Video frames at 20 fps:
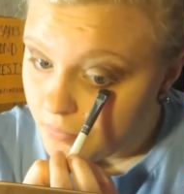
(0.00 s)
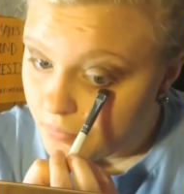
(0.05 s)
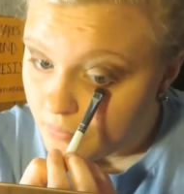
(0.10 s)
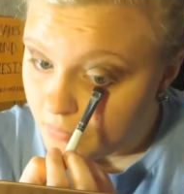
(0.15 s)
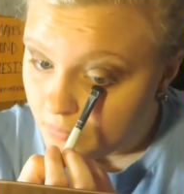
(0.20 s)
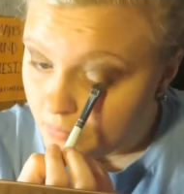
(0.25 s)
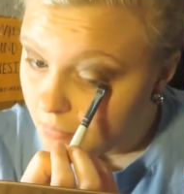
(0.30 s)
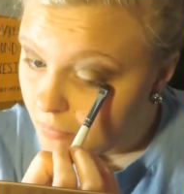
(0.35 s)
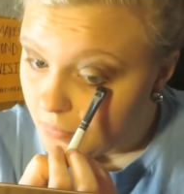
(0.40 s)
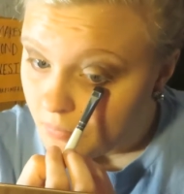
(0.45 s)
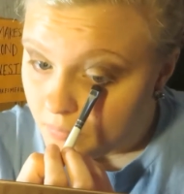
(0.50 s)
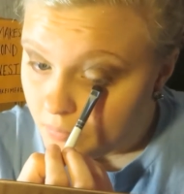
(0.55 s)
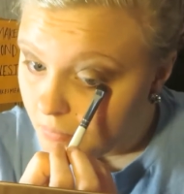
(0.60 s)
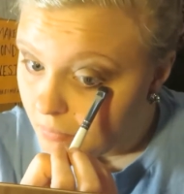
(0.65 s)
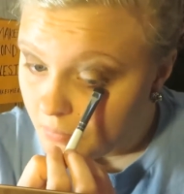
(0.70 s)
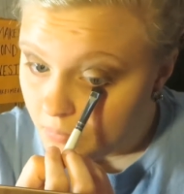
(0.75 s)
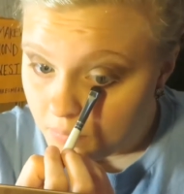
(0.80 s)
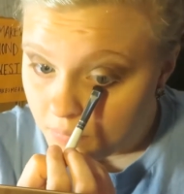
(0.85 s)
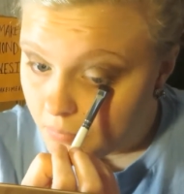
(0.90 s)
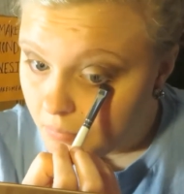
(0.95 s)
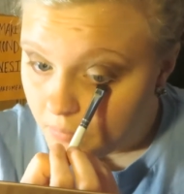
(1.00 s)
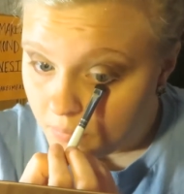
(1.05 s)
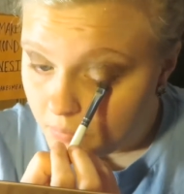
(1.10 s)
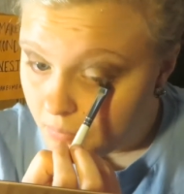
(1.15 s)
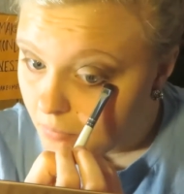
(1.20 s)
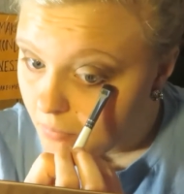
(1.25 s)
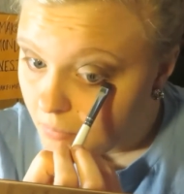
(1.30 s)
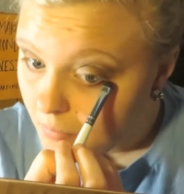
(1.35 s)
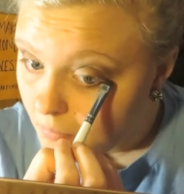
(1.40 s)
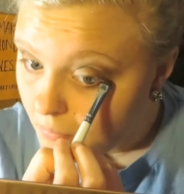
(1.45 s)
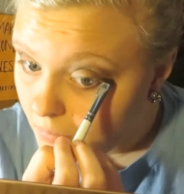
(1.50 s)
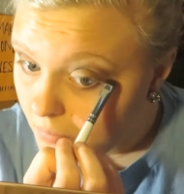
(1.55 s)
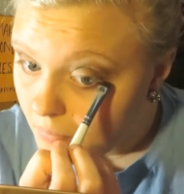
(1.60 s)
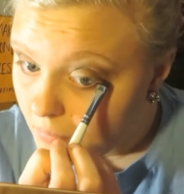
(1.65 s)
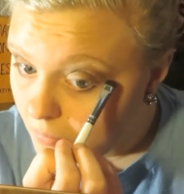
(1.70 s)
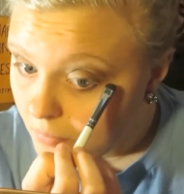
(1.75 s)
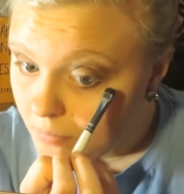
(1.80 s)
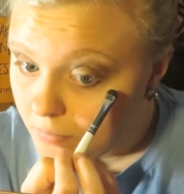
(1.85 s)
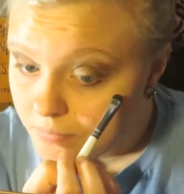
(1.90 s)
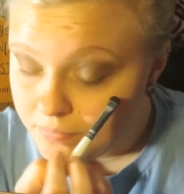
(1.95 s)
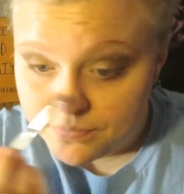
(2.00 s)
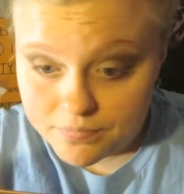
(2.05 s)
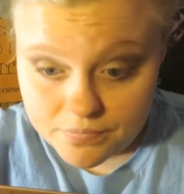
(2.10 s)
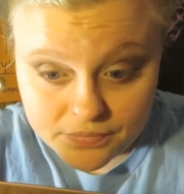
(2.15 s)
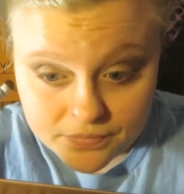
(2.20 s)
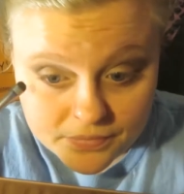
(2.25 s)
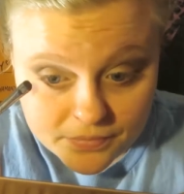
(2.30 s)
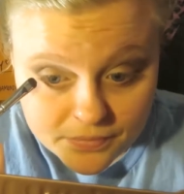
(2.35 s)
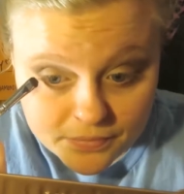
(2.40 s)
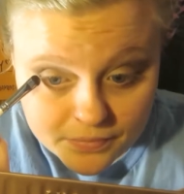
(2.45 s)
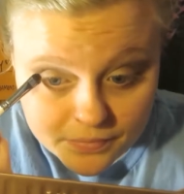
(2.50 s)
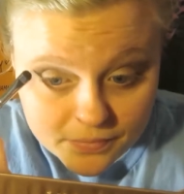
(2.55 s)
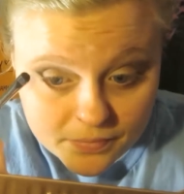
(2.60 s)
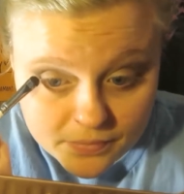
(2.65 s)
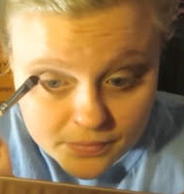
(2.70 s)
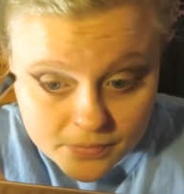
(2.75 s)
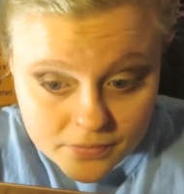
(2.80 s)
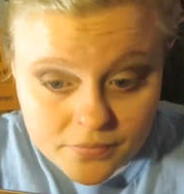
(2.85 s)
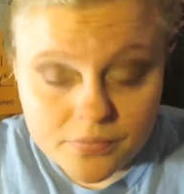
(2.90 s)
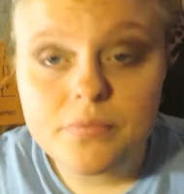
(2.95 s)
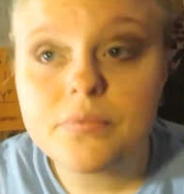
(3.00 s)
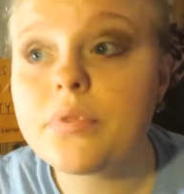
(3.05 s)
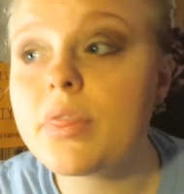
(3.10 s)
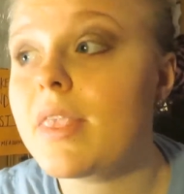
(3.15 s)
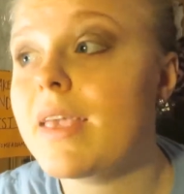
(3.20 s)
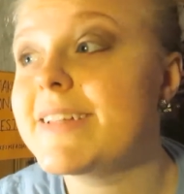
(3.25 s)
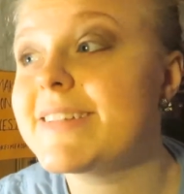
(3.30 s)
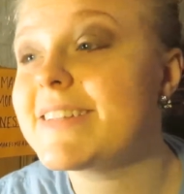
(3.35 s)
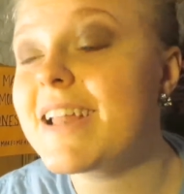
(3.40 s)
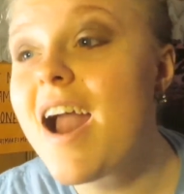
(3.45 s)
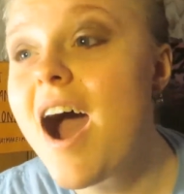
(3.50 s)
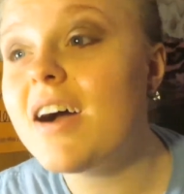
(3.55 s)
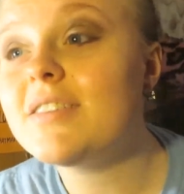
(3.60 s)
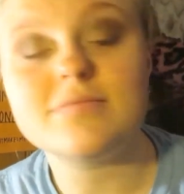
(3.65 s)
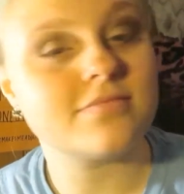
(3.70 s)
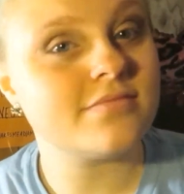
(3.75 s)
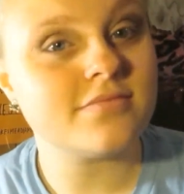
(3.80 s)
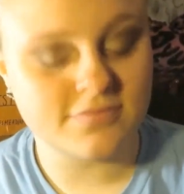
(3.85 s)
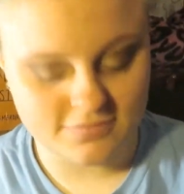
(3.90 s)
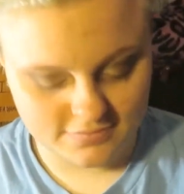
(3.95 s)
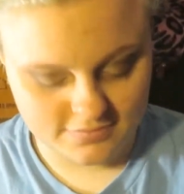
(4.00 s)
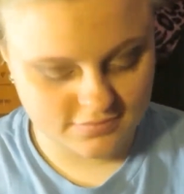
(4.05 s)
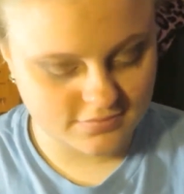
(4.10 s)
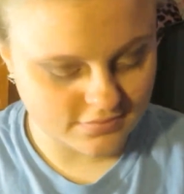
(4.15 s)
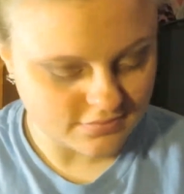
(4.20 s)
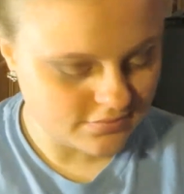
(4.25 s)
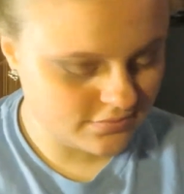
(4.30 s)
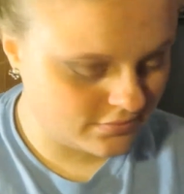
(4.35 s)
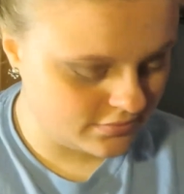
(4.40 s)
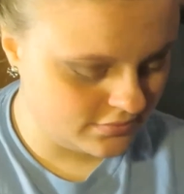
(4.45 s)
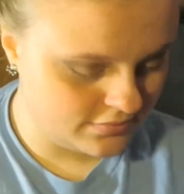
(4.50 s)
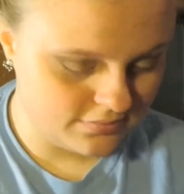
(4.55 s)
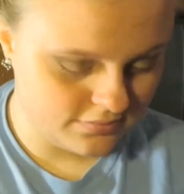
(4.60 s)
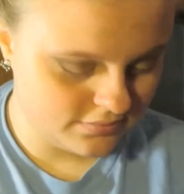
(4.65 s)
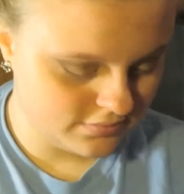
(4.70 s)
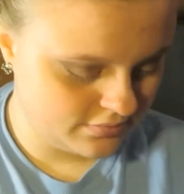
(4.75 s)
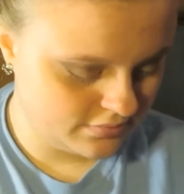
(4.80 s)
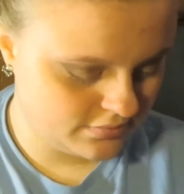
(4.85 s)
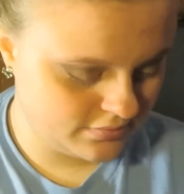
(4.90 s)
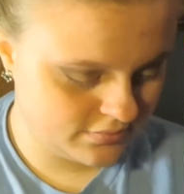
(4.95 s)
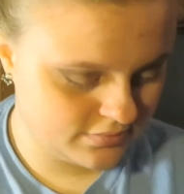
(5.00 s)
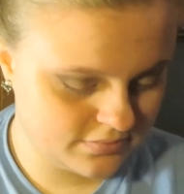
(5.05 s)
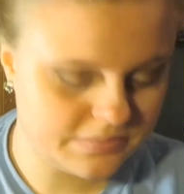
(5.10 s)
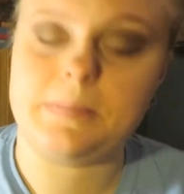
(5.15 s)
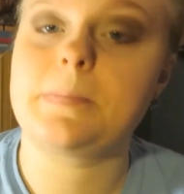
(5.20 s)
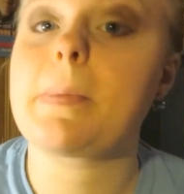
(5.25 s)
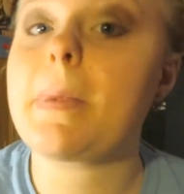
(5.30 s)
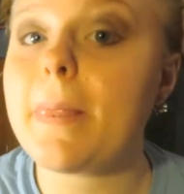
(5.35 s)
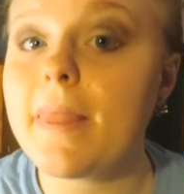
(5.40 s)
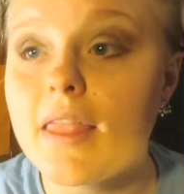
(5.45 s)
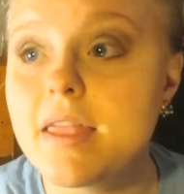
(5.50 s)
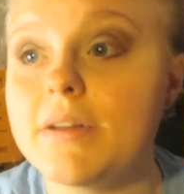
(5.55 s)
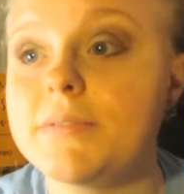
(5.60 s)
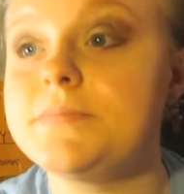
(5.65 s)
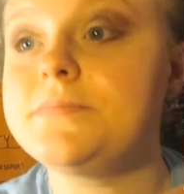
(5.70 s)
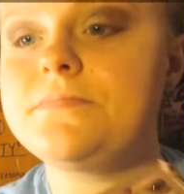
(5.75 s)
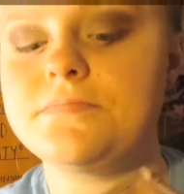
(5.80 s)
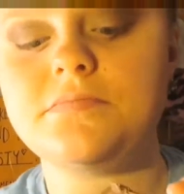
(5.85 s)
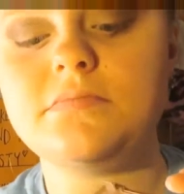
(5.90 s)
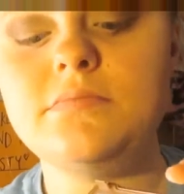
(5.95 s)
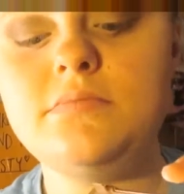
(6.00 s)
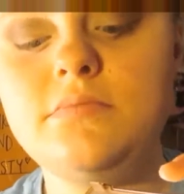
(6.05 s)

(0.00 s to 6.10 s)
towards where my eyeshadow is. I don't know why I did it. I ended up blending it away later,